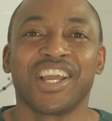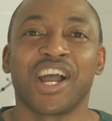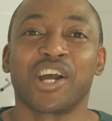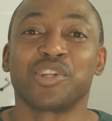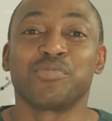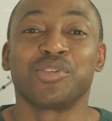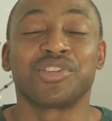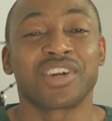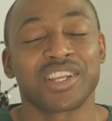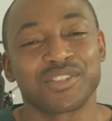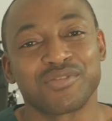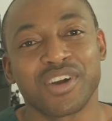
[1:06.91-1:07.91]
and to be
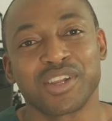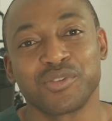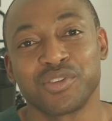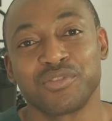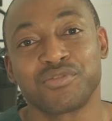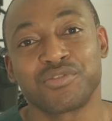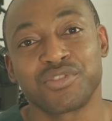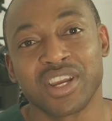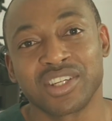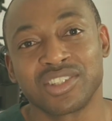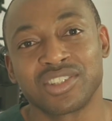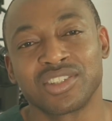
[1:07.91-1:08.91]
transferred on a
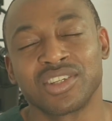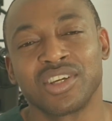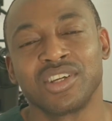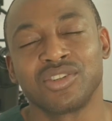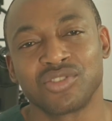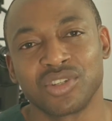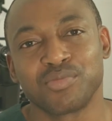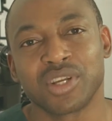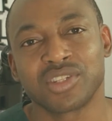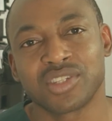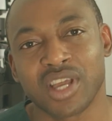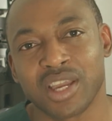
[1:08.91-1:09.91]
fresh
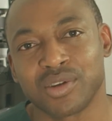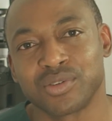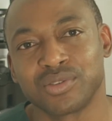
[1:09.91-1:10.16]
treatment cycle.